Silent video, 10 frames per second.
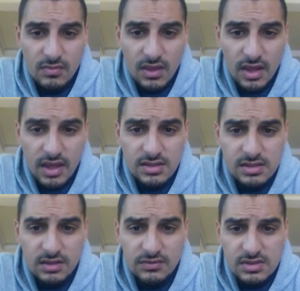and
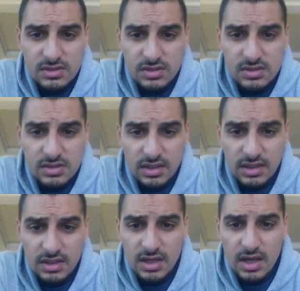sulfur starts
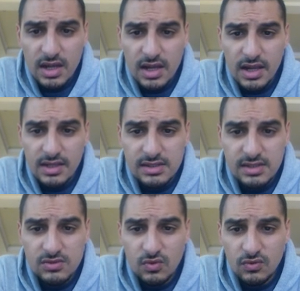here as
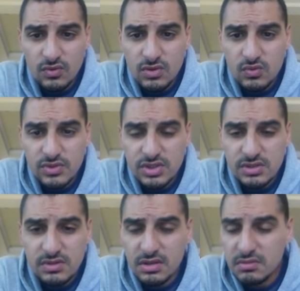SO4. We just
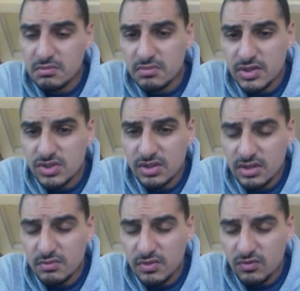mentioned
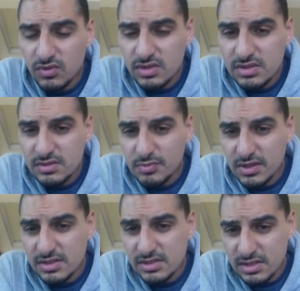it before. It's
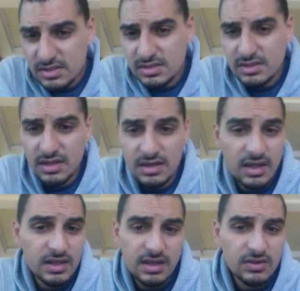+6, and
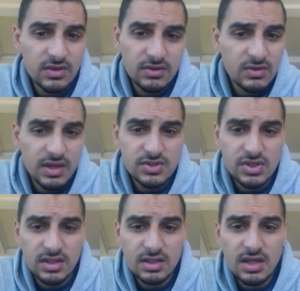again you can
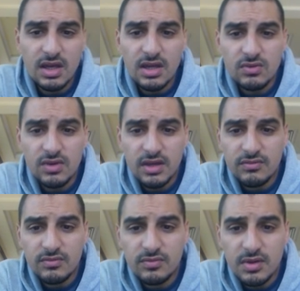check it. You have
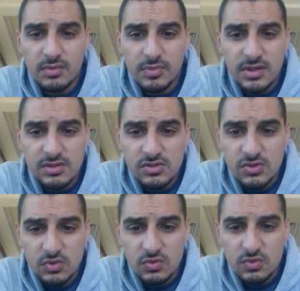+2,